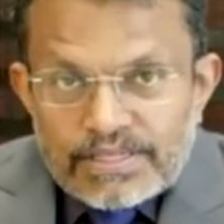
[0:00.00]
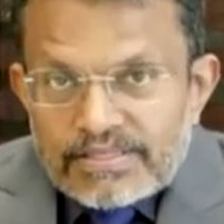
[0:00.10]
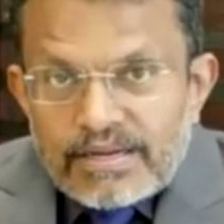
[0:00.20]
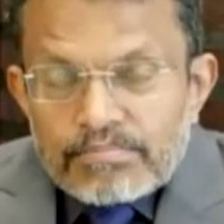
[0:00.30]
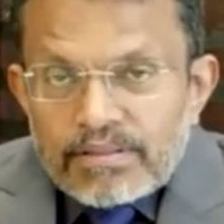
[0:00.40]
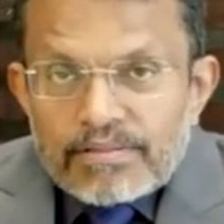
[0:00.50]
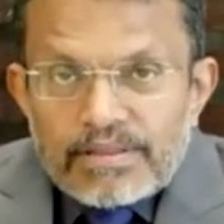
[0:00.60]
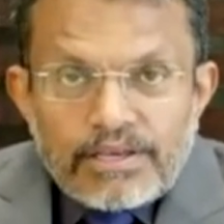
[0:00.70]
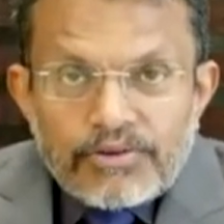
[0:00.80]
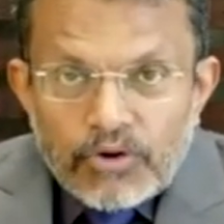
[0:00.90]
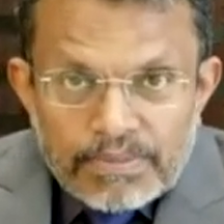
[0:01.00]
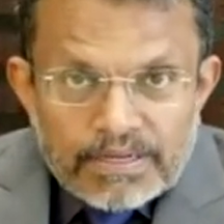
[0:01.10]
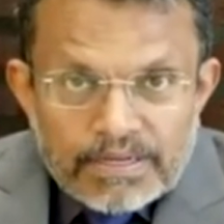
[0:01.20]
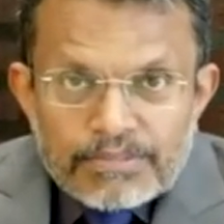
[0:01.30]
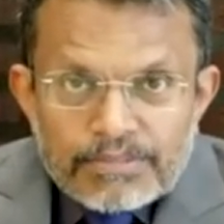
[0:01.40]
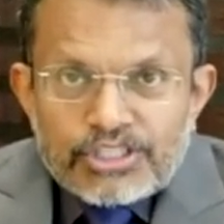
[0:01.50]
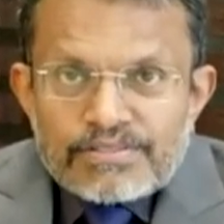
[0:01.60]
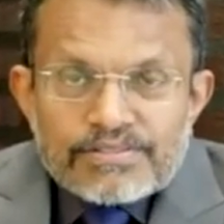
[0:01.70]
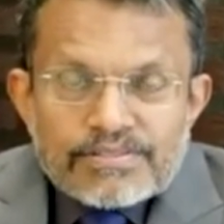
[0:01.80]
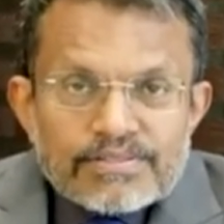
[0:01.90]
For example, the European
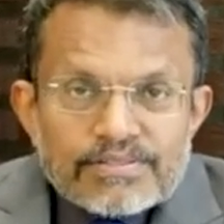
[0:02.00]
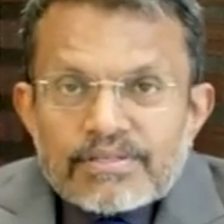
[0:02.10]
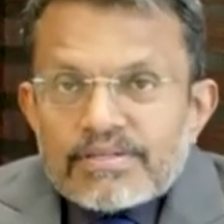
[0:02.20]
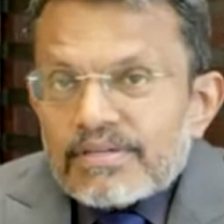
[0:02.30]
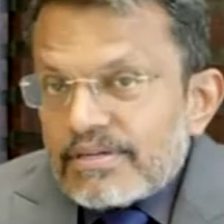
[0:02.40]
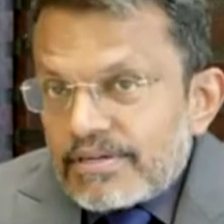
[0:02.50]
Commission's